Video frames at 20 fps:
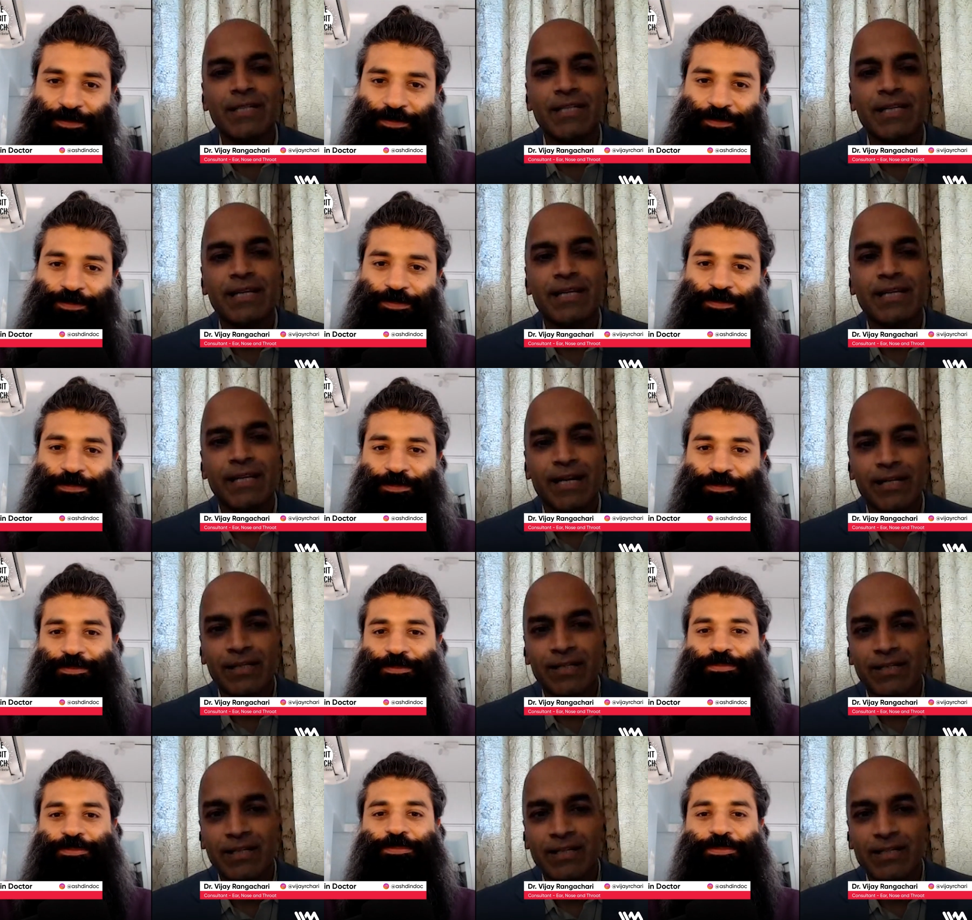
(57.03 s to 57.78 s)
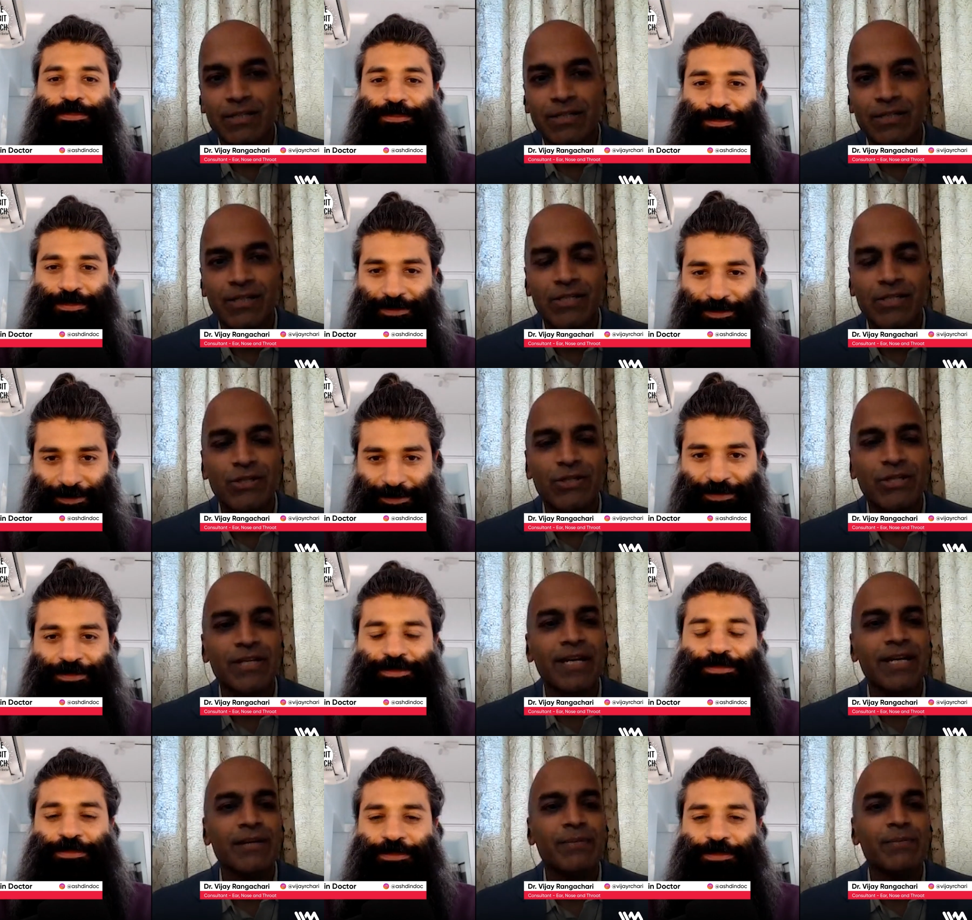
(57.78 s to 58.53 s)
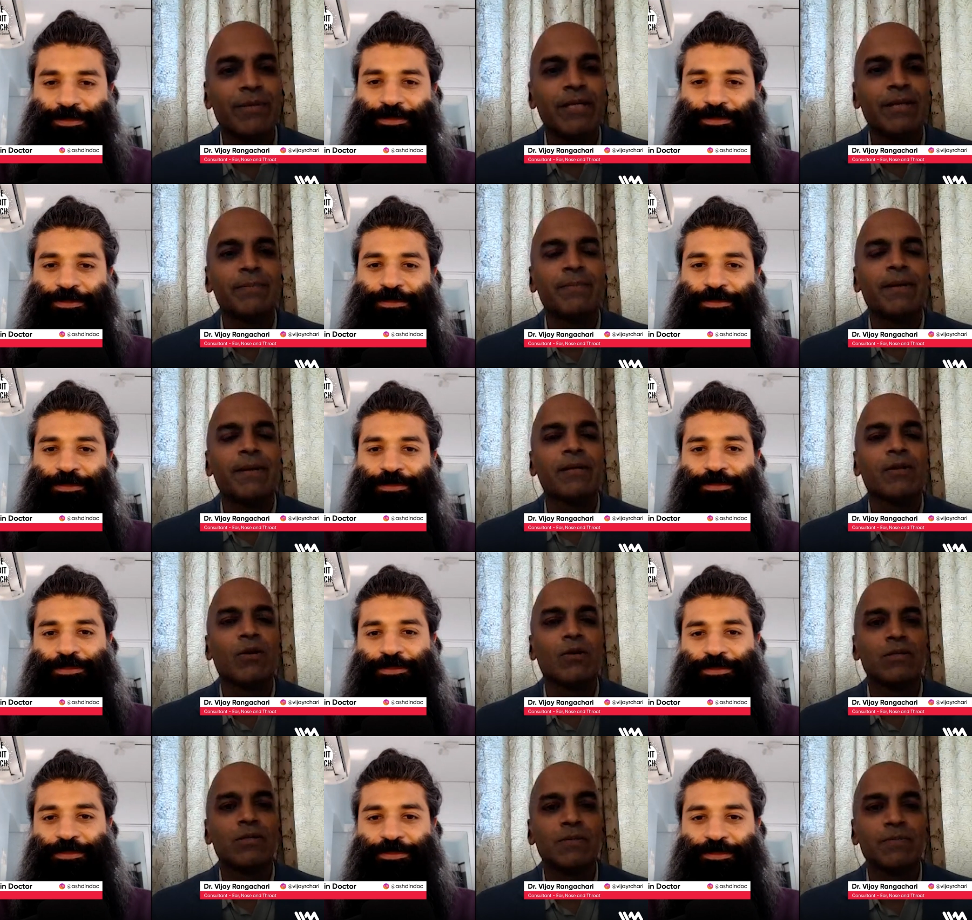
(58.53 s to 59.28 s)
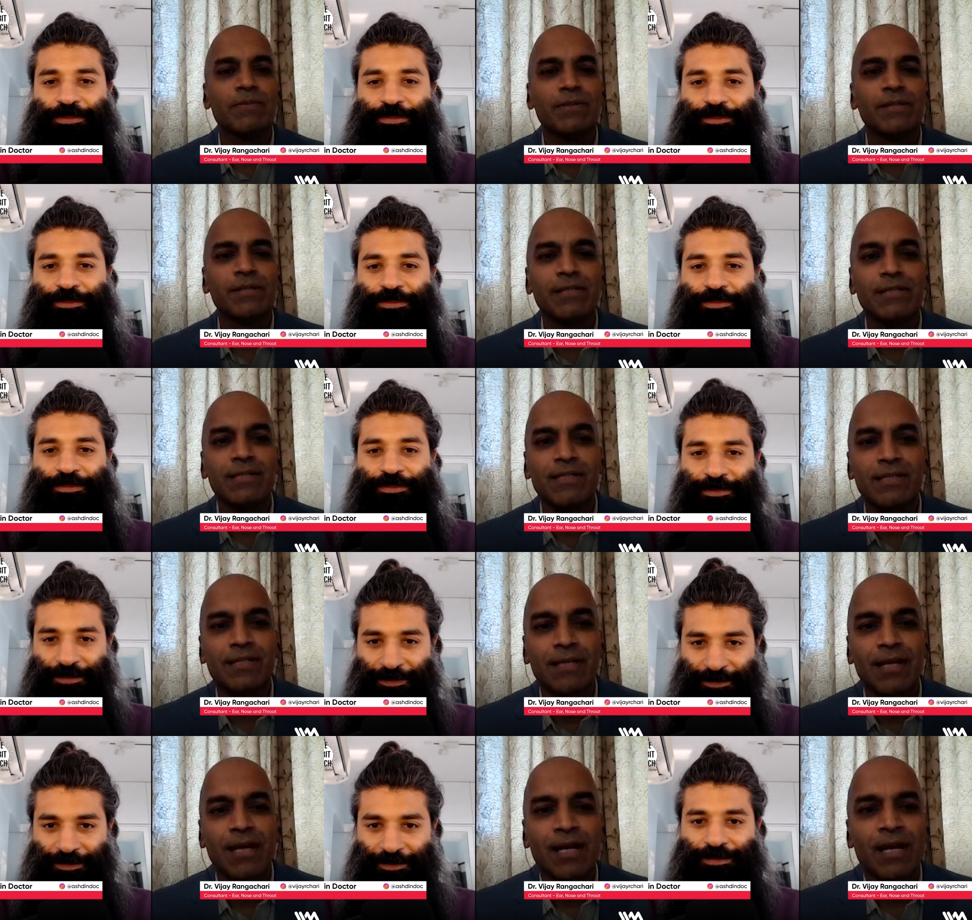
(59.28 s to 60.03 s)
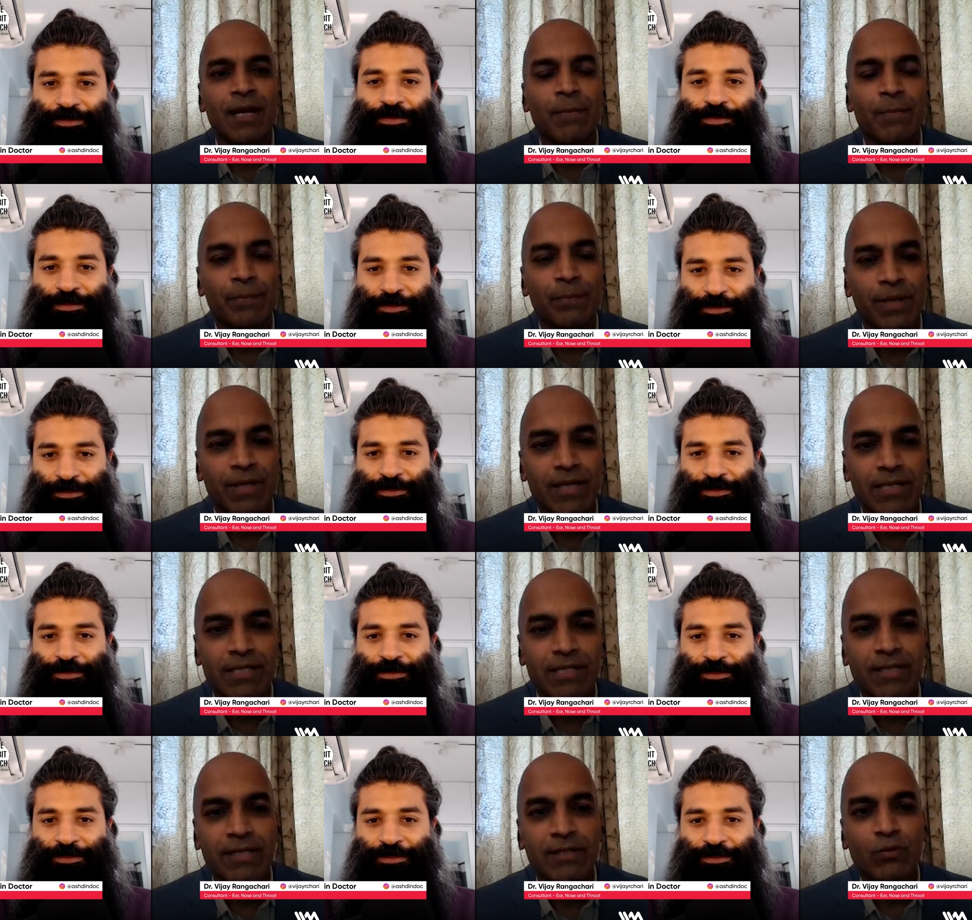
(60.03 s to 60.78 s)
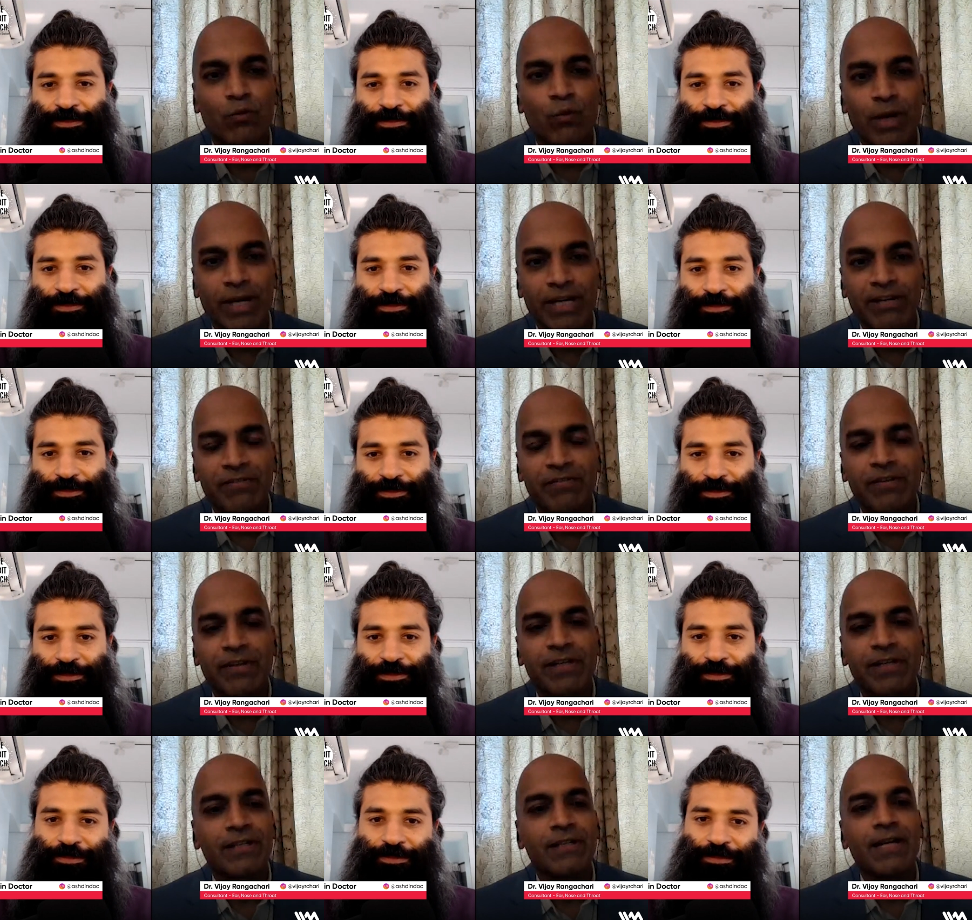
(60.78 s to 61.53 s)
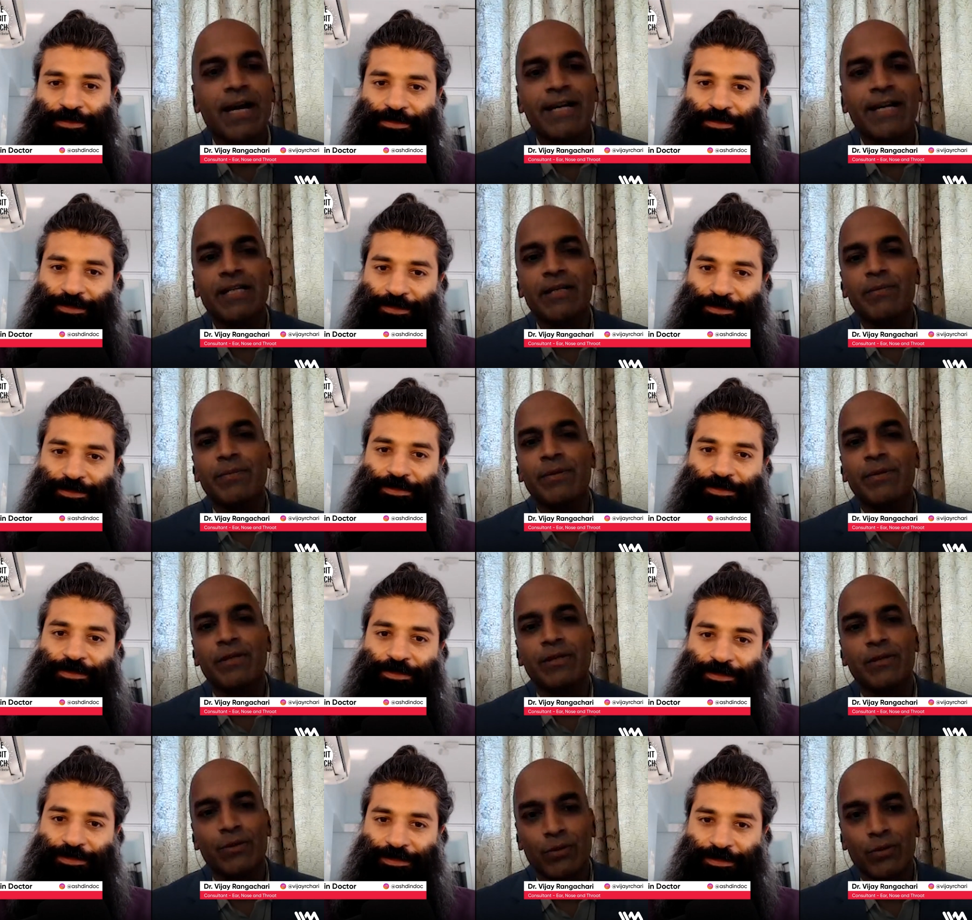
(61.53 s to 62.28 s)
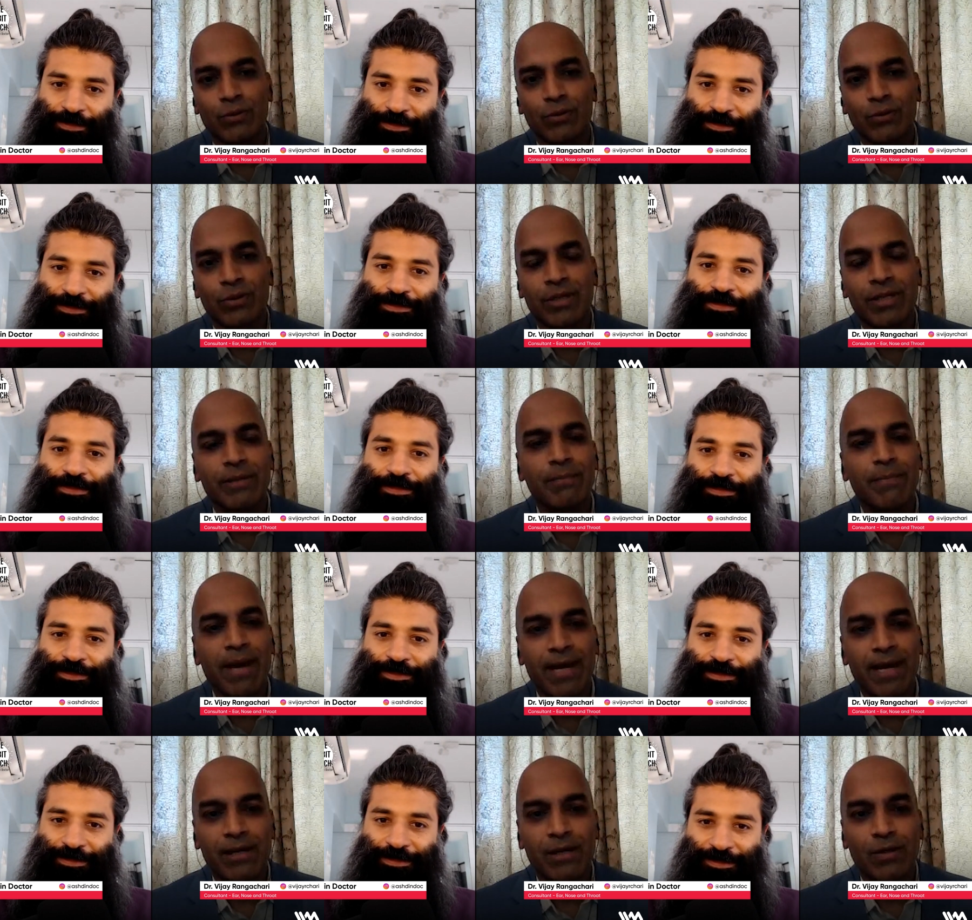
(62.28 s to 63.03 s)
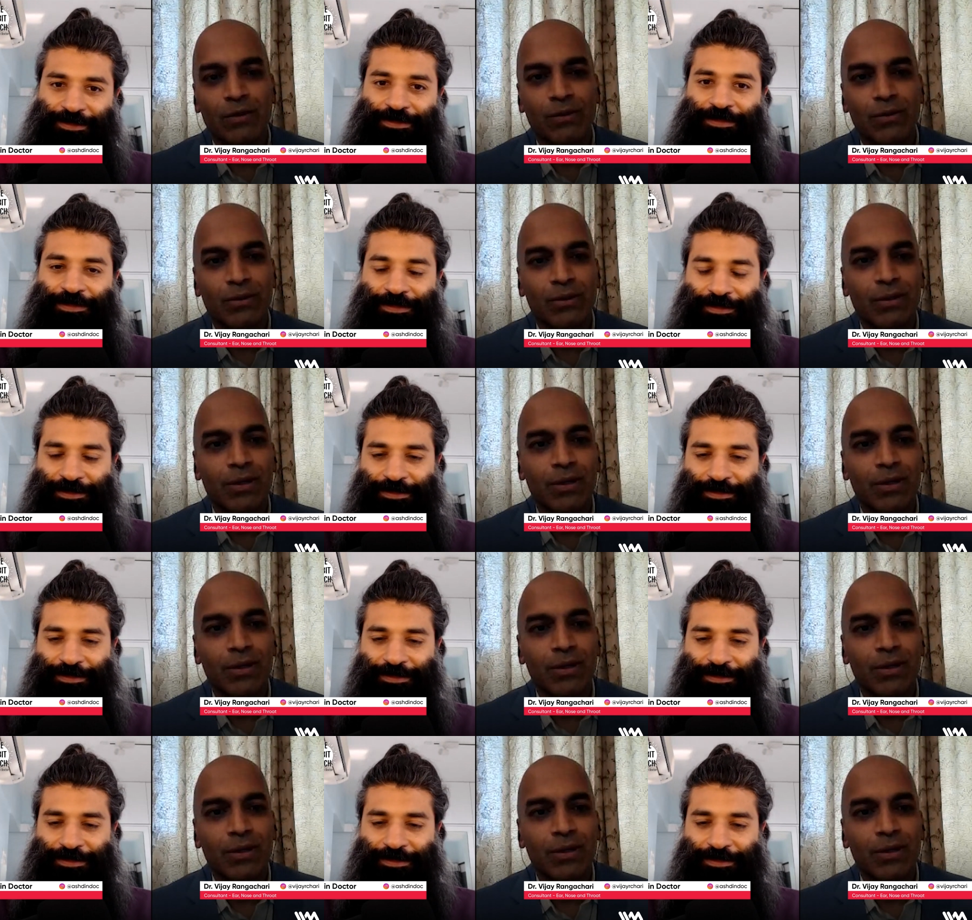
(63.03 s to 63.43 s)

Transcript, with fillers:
Speaker 1: and Head and Neck Surgery at Manipal Hospitals, placed at Whitefield and ITPL Road in Bangalore.